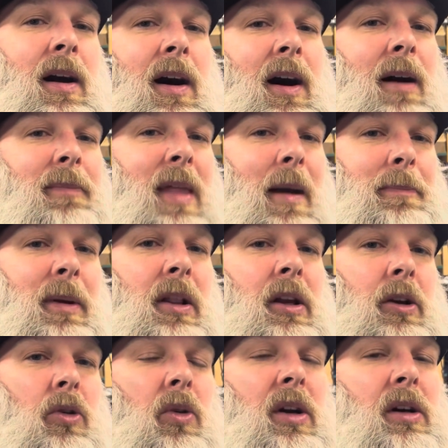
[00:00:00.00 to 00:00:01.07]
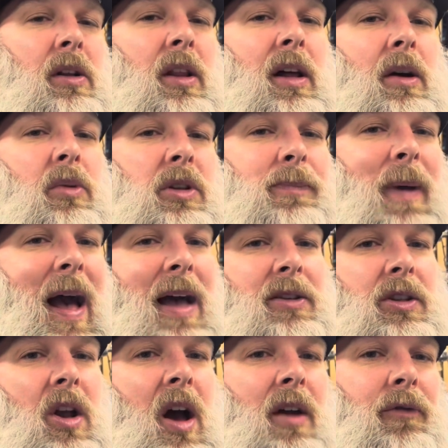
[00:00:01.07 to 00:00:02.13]
That billet grille was
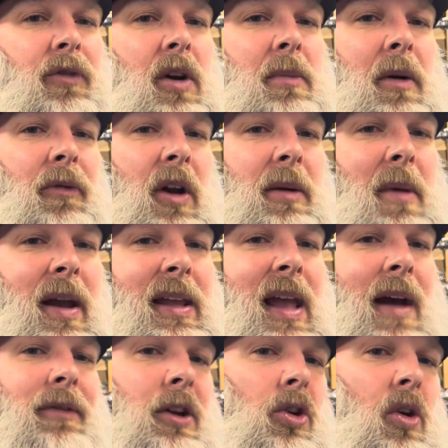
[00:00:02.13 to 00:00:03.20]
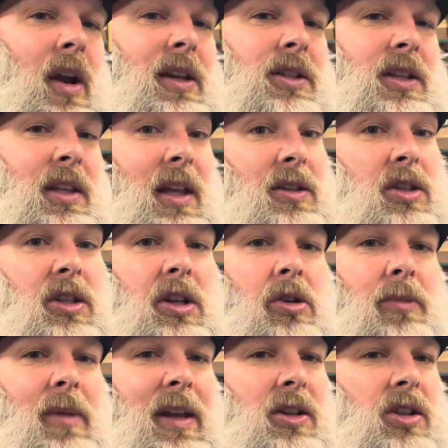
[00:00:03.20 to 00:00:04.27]
passed on from a friend of mine, Kevin Gracie, that
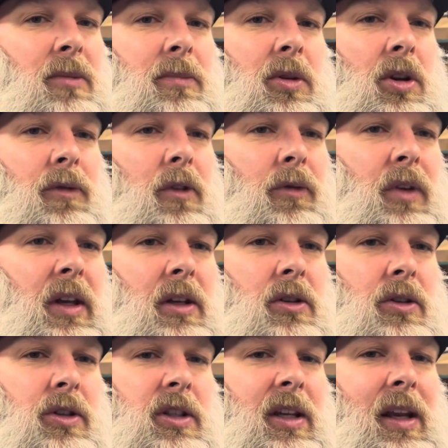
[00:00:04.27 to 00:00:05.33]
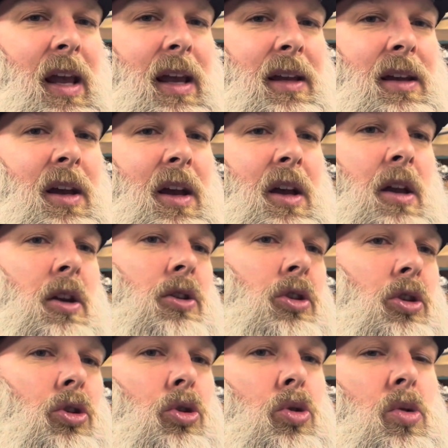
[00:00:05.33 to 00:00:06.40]
still makes some beautiful vehicles today,
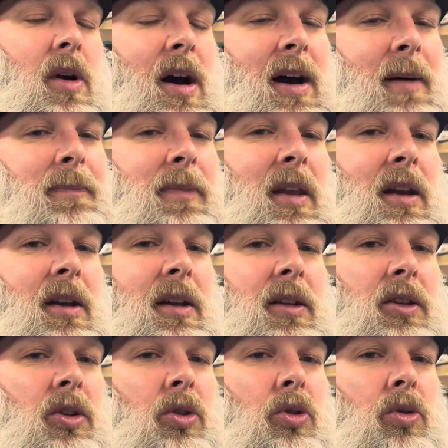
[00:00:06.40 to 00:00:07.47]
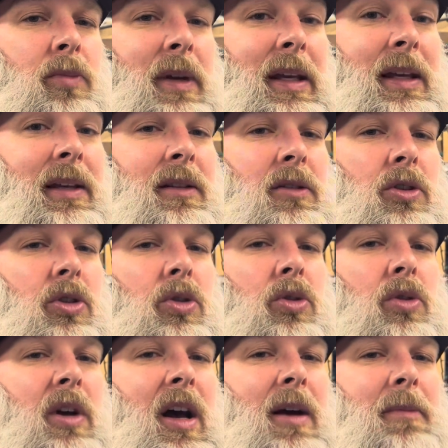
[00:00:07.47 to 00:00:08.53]
to me,
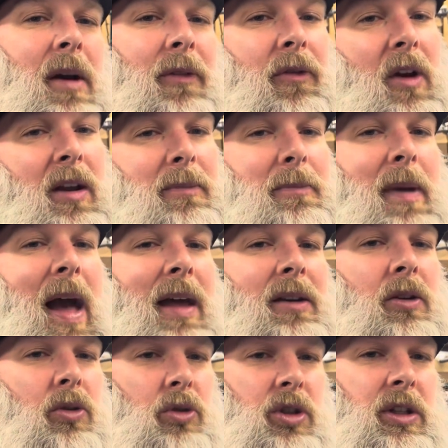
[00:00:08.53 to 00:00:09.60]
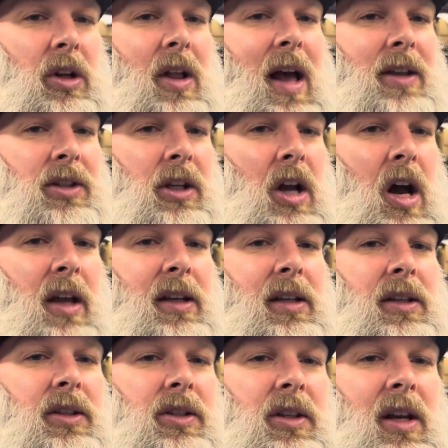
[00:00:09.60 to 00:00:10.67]
to my friend Ben, who still has it on
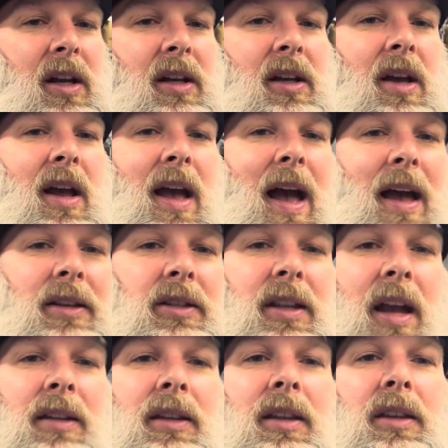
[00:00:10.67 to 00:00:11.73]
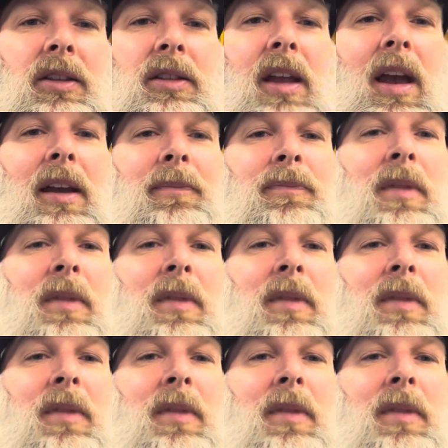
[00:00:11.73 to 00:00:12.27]
his S10 to this day.